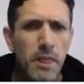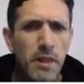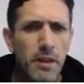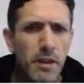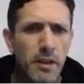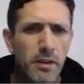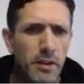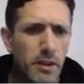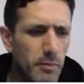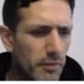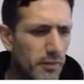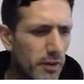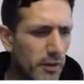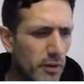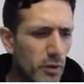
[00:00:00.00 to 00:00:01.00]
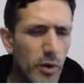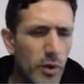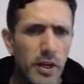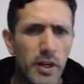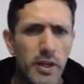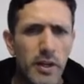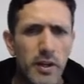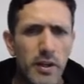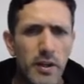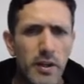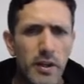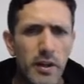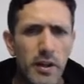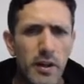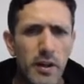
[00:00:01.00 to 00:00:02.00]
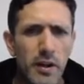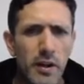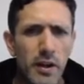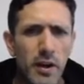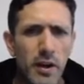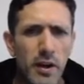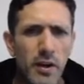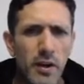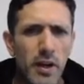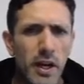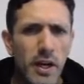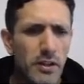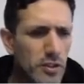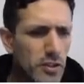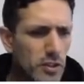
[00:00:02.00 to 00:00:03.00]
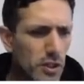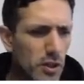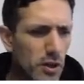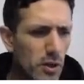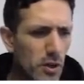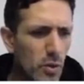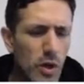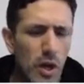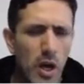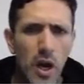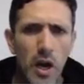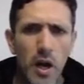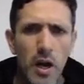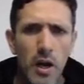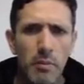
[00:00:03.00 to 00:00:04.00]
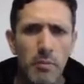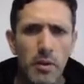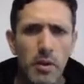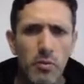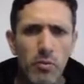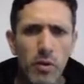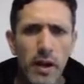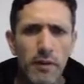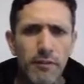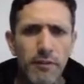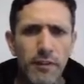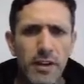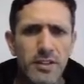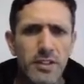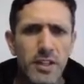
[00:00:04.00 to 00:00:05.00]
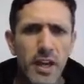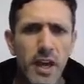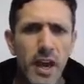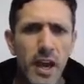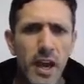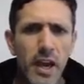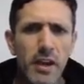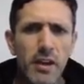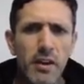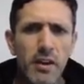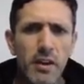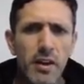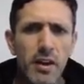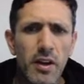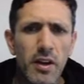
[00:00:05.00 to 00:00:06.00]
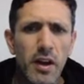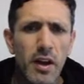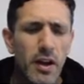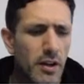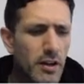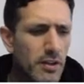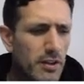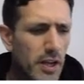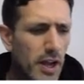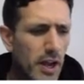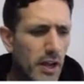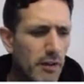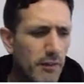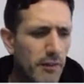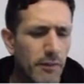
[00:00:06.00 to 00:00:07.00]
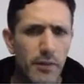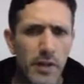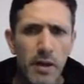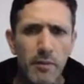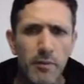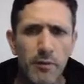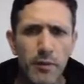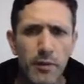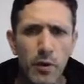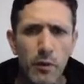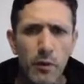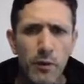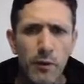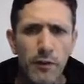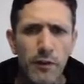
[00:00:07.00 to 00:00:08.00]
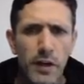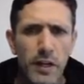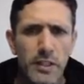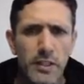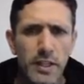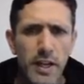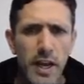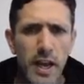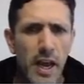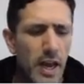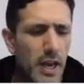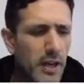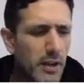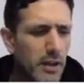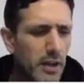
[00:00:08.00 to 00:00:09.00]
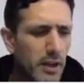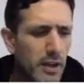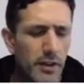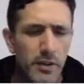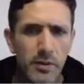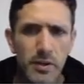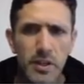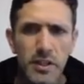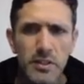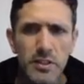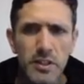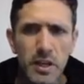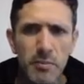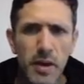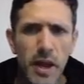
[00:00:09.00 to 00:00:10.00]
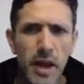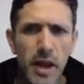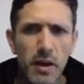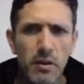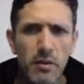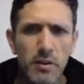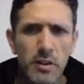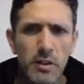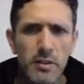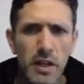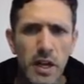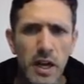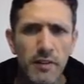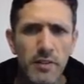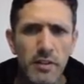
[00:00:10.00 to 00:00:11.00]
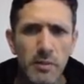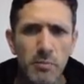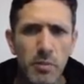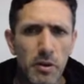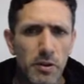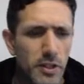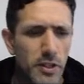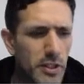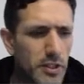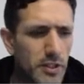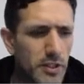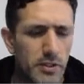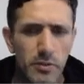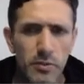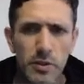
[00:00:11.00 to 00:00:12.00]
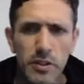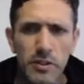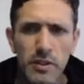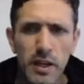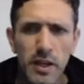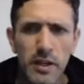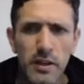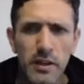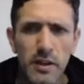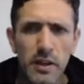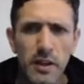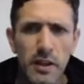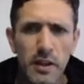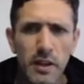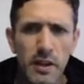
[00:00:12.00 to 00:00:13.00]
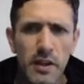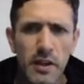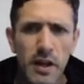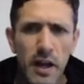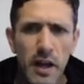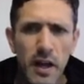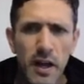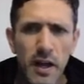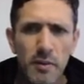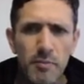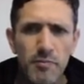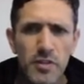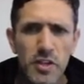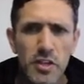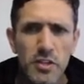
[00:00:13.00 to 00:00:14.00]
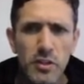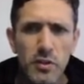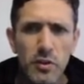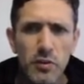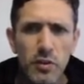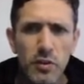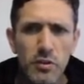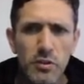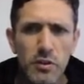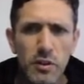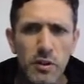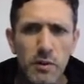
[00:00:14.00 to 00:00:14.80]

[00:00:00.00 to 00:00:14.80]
It's going to be very quick. Okay. So right, fixed k. And that, so for fixed k, there is some L, because obviously partitions the real line, these intervals.